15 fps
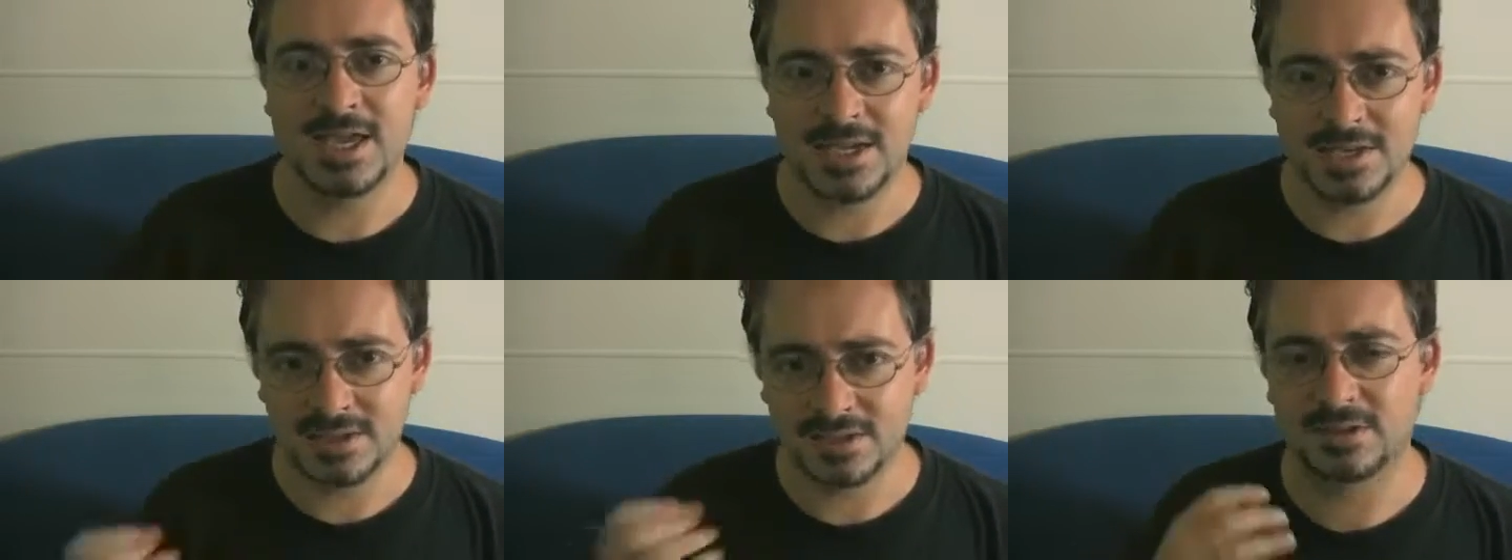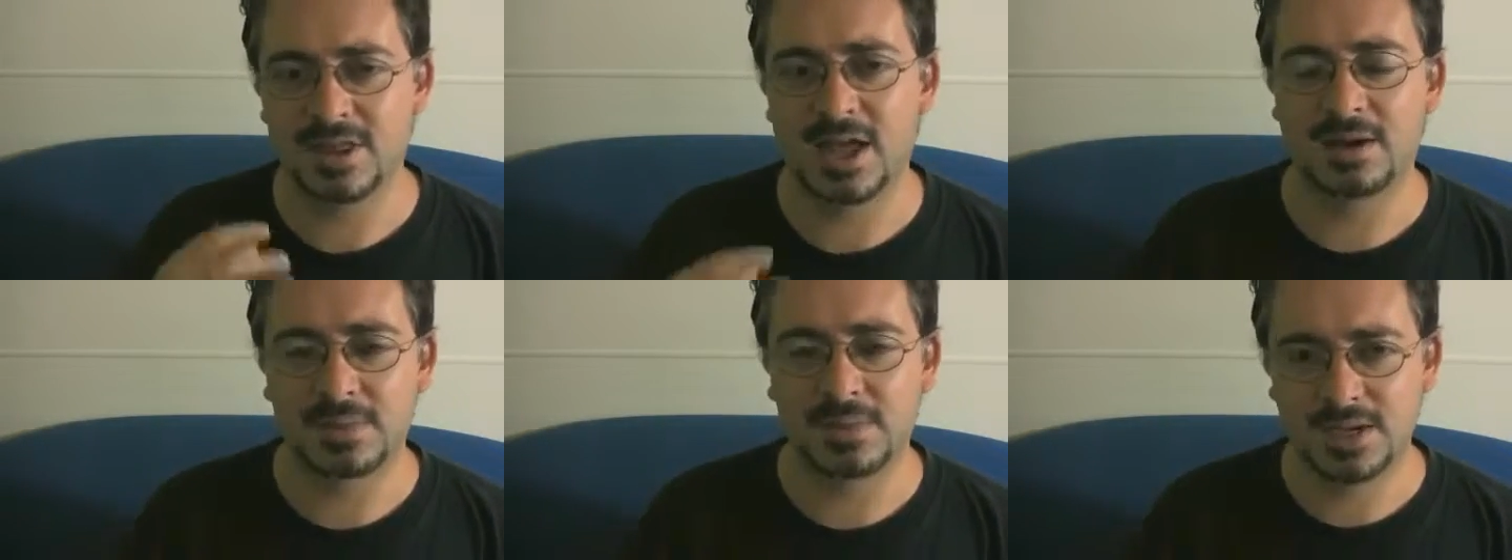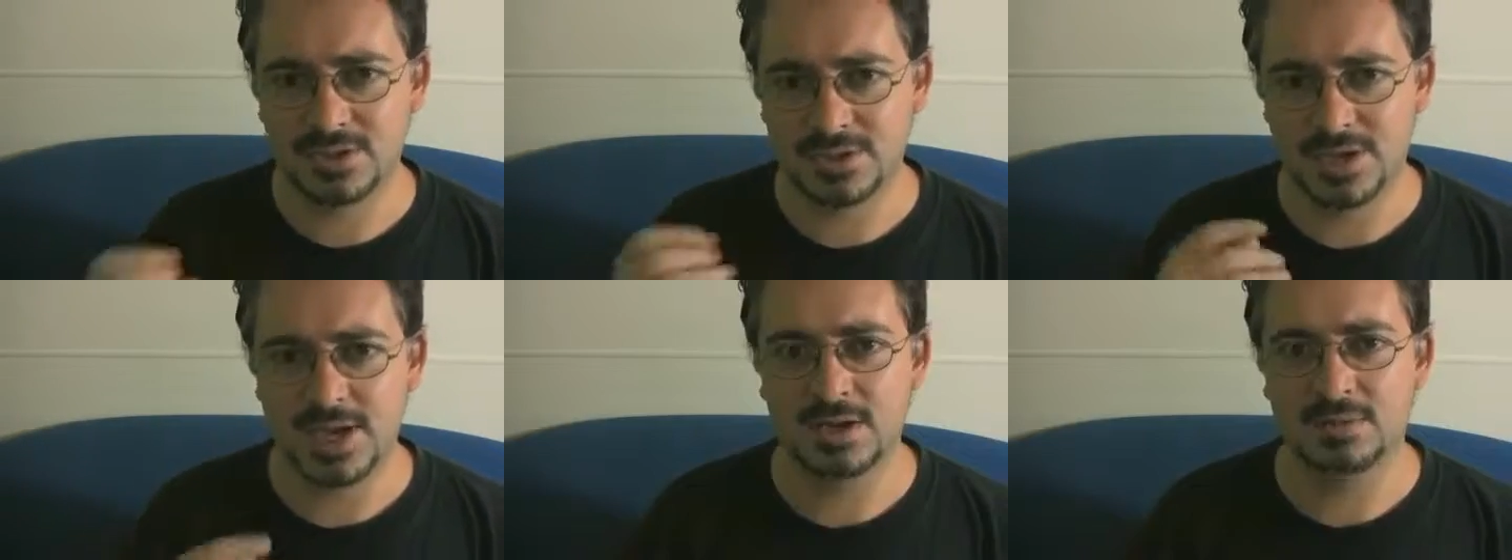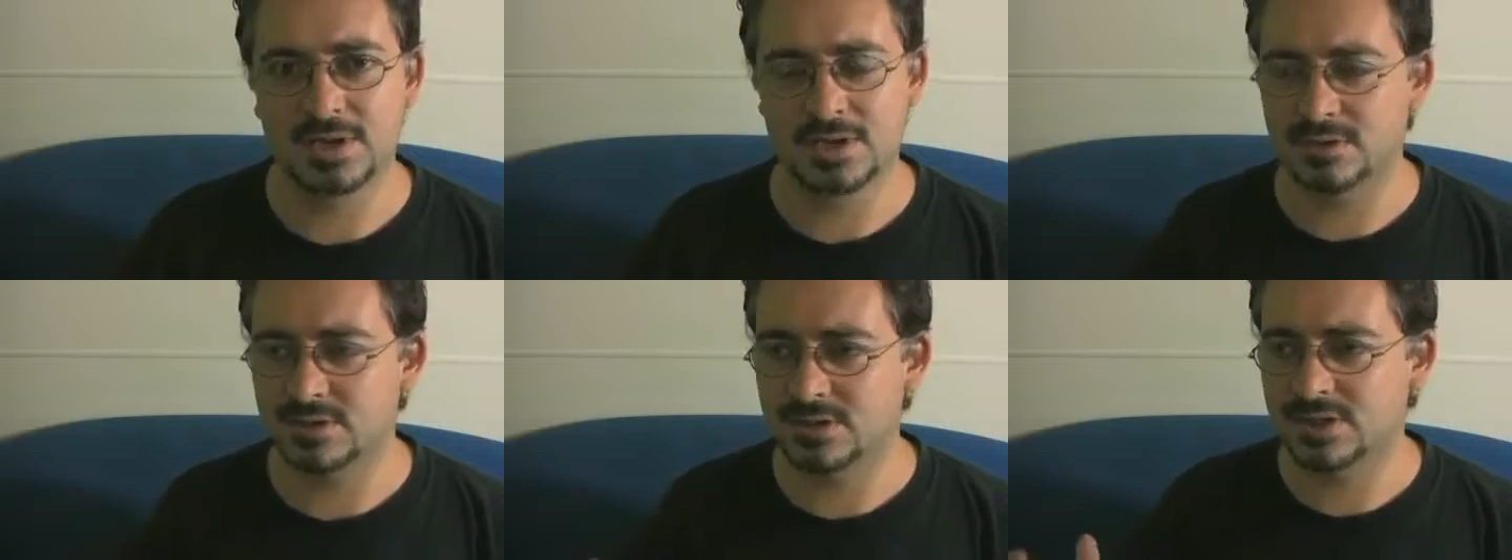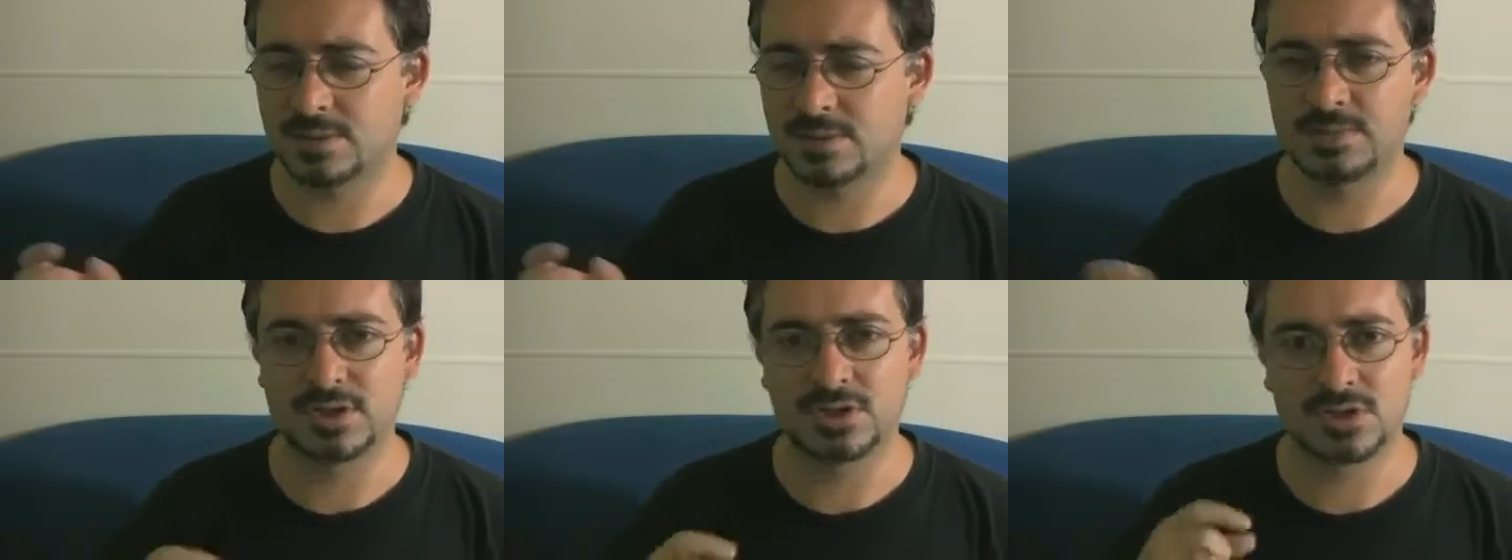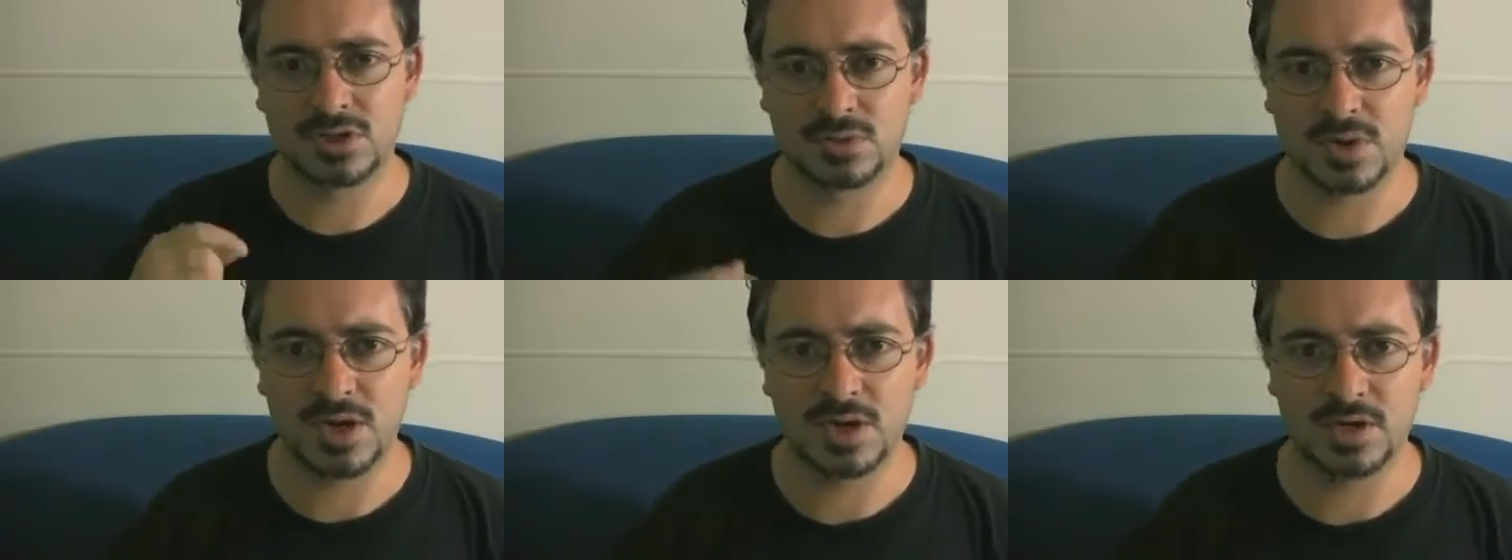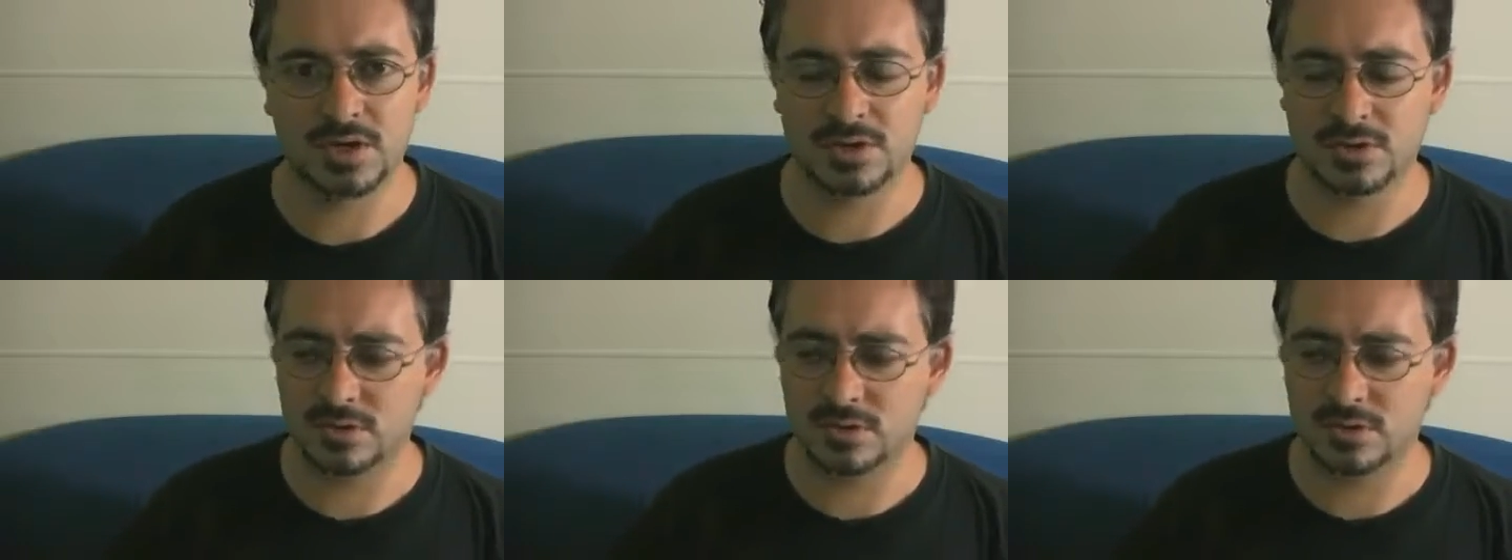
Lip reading: eat that much anyway. Your stomach is shrunk,